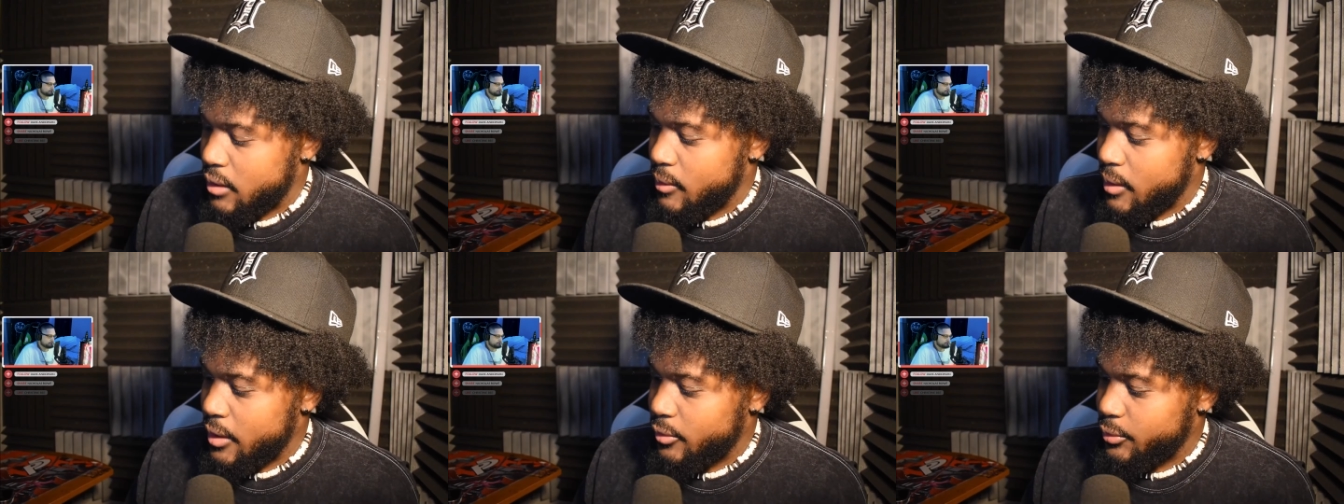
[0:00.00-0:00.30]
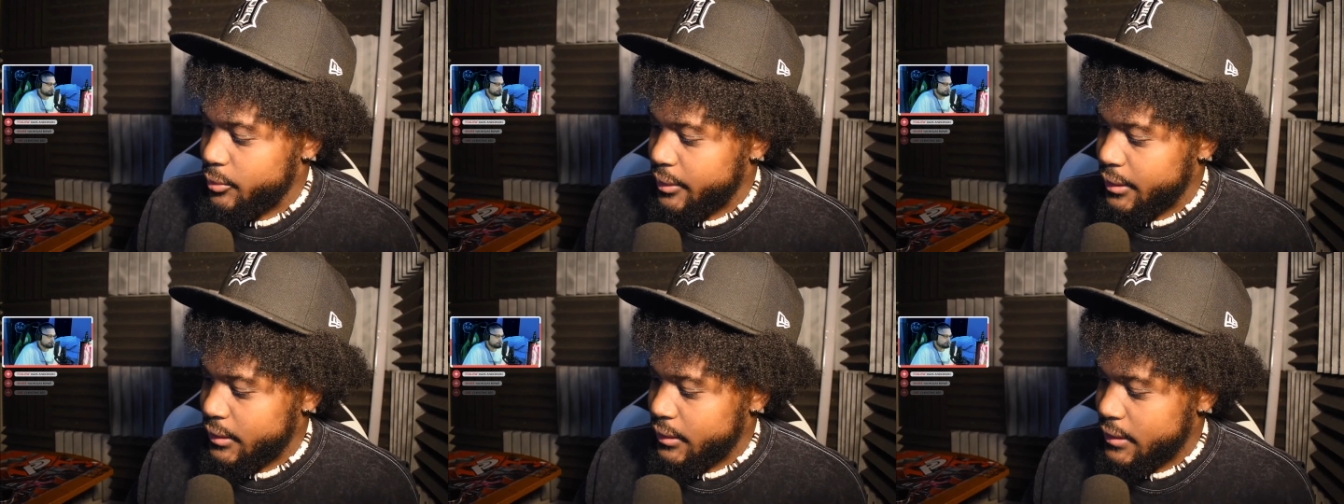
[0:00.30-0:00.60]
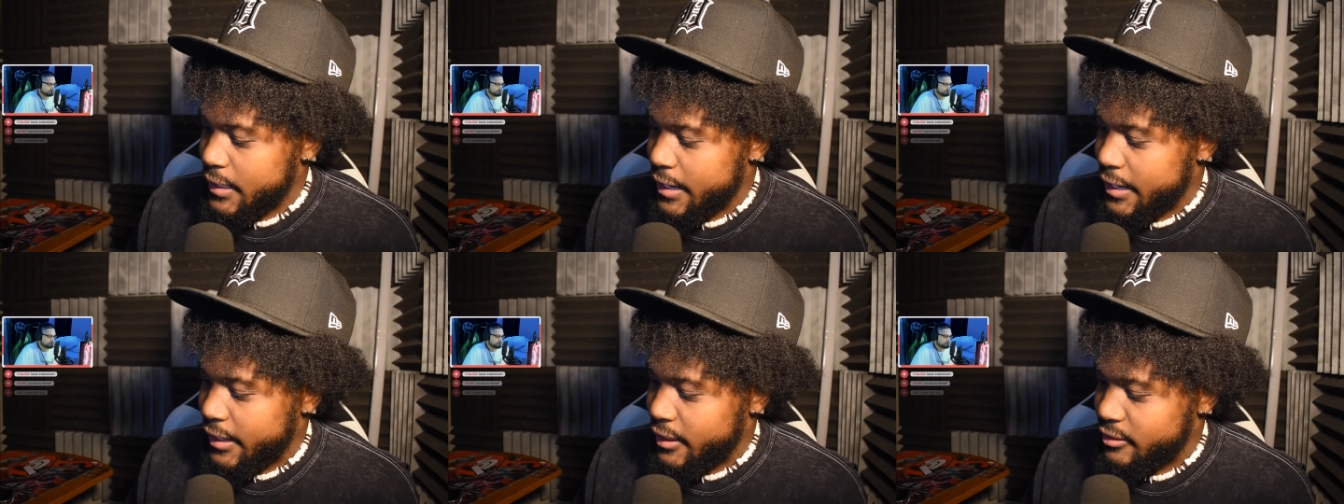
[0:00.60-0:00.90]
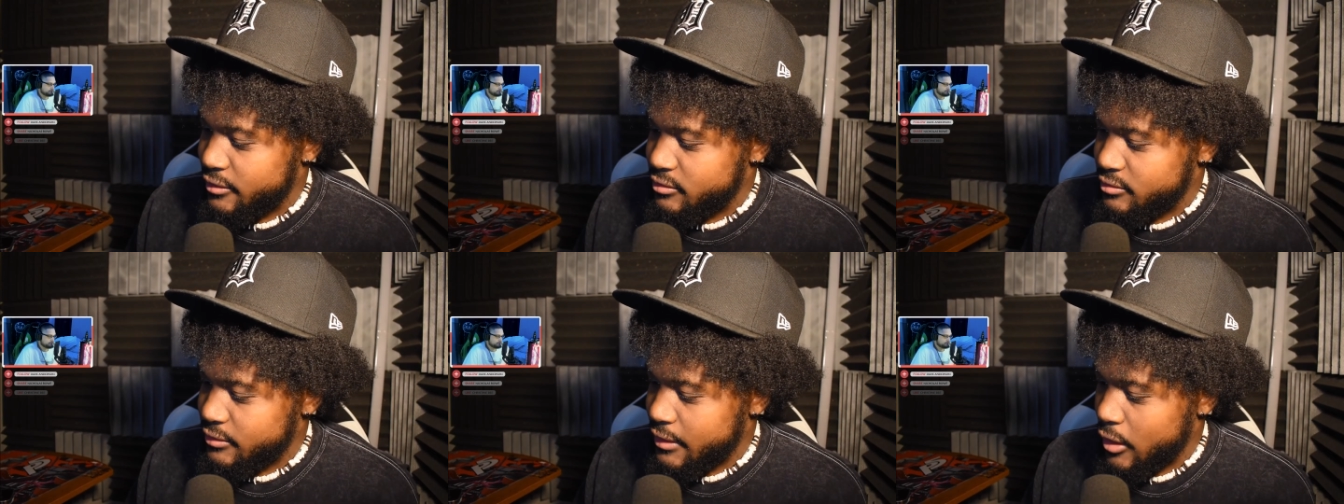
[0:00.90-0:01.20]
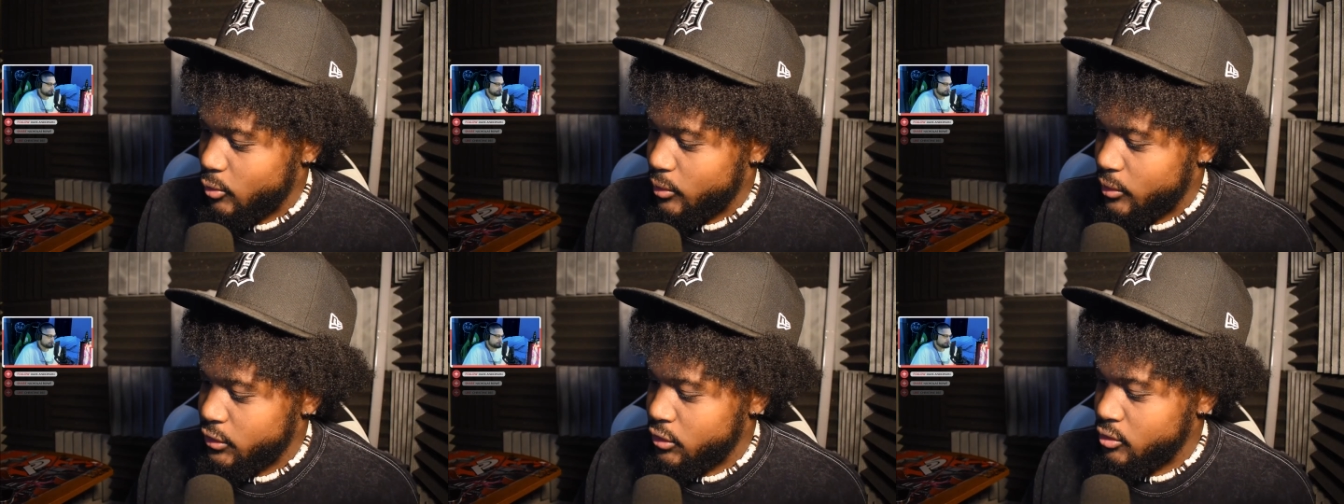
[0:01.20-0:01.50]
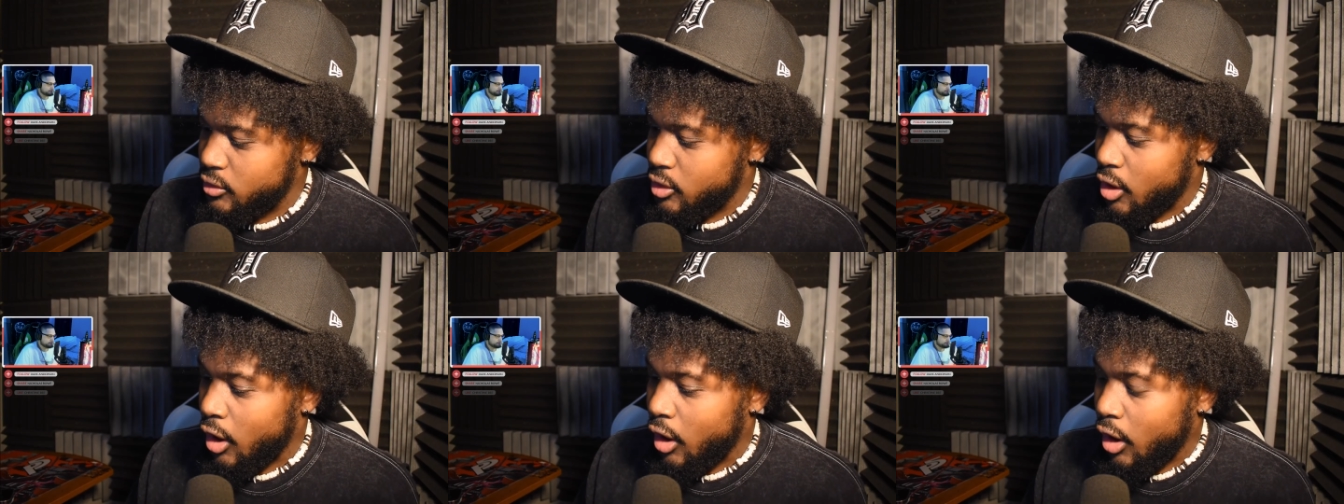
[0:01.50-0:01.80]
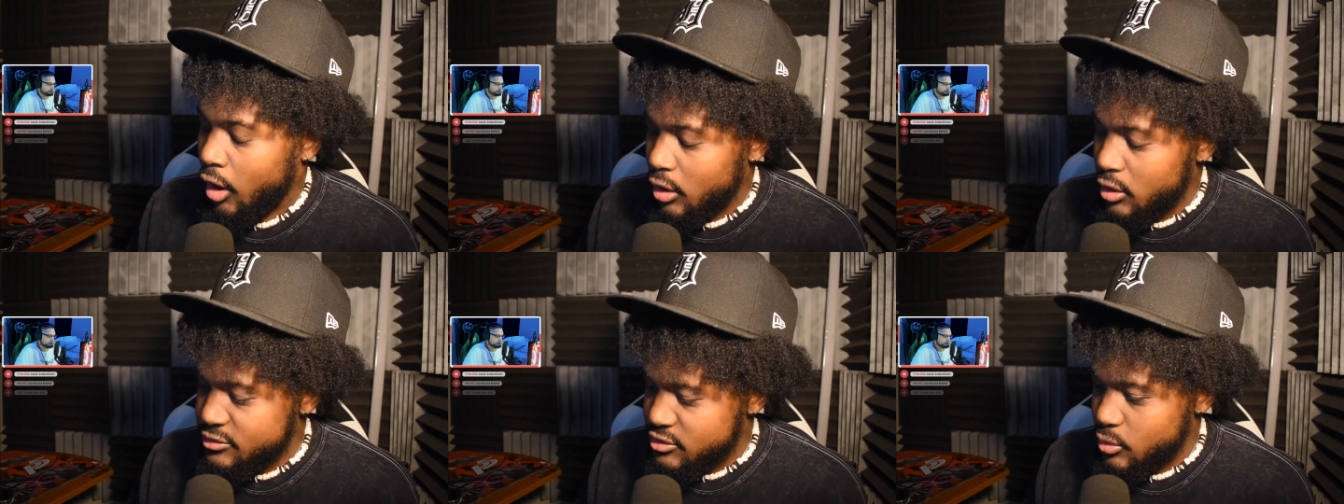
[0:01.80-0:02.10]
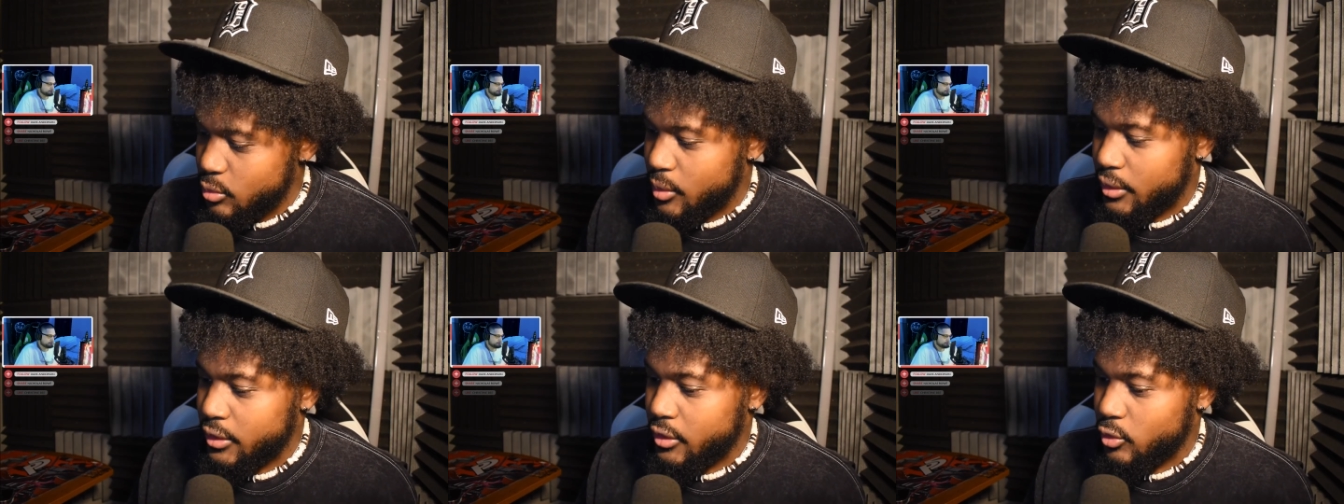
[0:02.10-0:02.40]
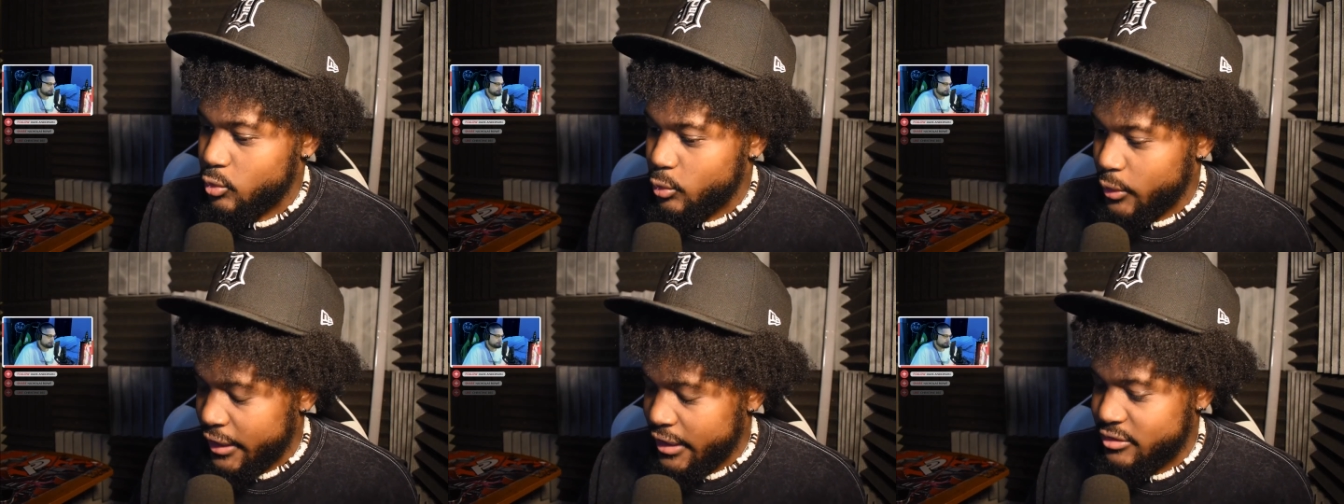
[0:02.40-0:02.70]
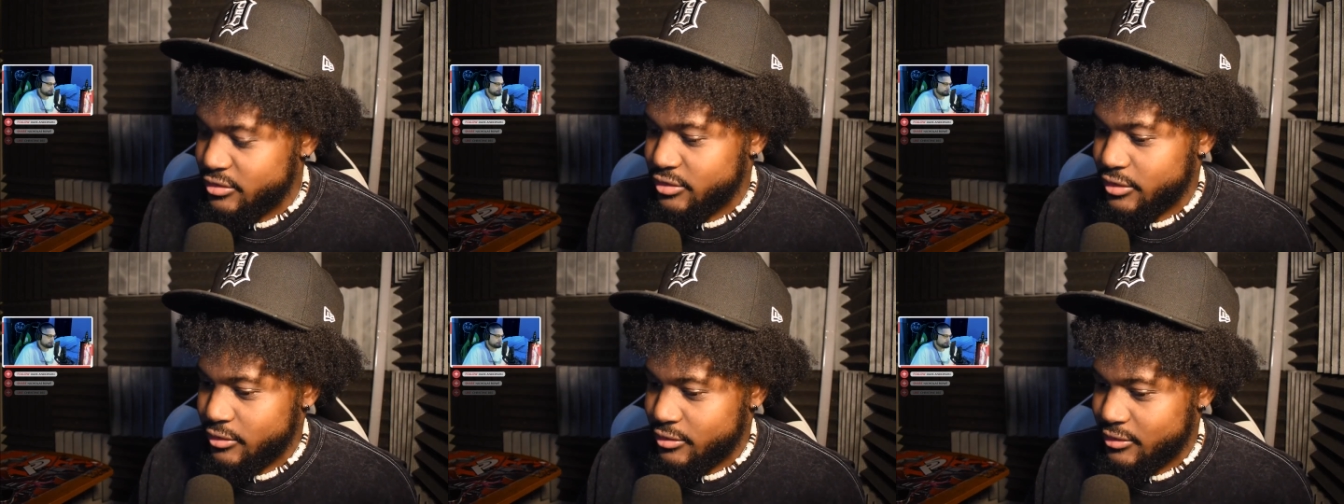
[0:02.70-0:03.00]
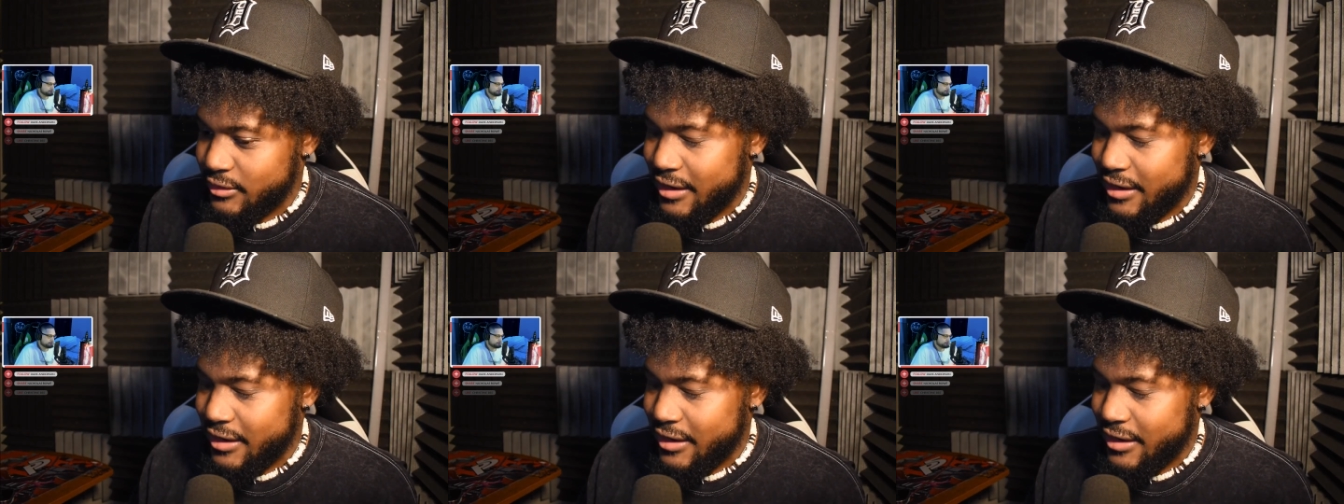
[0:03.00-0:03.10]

I realize that when you call someone a racist,